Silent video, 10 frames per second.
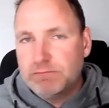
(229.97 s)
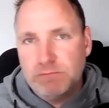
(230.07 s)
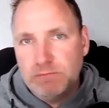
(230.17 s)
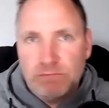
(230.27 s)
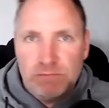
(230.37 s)

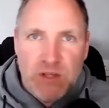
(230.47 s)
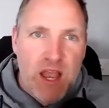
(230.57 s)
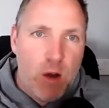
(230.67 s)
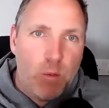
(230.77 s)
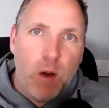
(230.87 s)

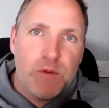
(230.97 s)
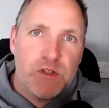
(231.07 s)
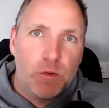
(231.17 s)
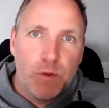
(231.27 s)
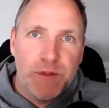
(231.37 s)
How is
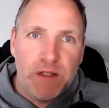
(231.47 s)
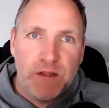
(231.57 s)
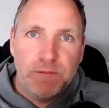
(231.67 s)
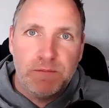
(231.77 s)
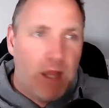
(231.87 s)
school doing that
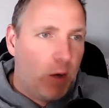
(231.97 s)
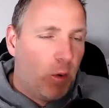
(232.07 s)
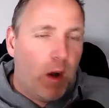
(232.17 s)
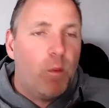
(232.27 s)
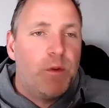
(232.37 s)
then? How
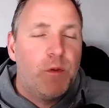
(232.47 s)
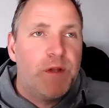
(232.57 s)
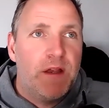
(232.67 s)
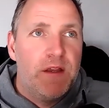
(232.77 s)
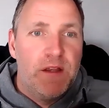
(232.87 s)
are we doing
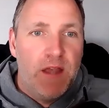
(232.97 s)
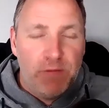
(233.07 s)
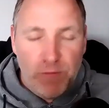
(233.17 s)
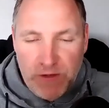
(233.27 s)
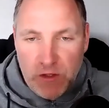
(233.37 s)
that?
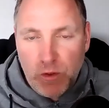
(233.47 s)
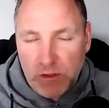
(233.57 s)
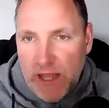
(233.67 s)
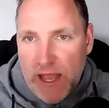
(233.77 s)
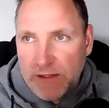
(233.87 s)
Everything you can
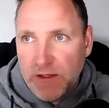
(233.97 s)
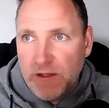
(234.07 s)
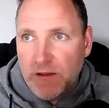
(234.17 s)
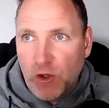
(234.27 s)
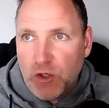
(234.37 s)
learn,
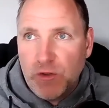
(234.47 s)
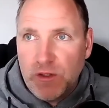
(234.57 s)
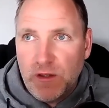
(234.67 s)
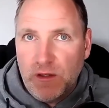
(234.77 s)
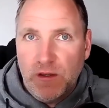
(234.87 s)

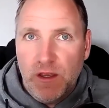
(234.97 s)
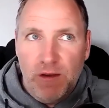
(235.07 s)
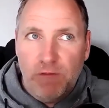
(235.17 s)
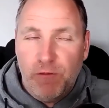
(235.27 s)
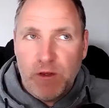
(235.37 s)

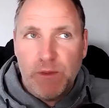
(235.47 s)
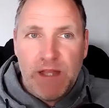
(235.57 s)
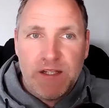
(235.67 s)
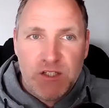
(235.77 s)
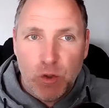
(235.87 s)
everything that we
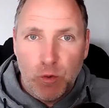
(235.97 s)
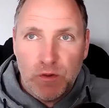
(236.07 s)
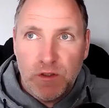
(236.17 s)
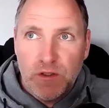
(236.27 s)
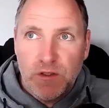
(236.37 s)
learn at
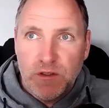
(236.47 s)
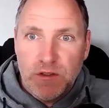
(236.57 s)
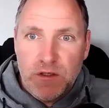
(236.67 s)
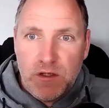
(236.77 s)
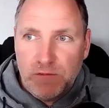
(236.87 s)
school,
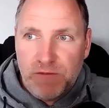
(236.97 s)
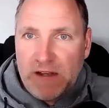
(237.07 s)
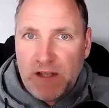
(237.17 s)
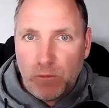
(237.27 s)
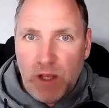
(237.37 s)
you can
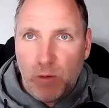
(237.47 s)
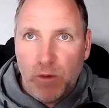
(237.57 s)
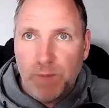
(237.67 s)
find out now.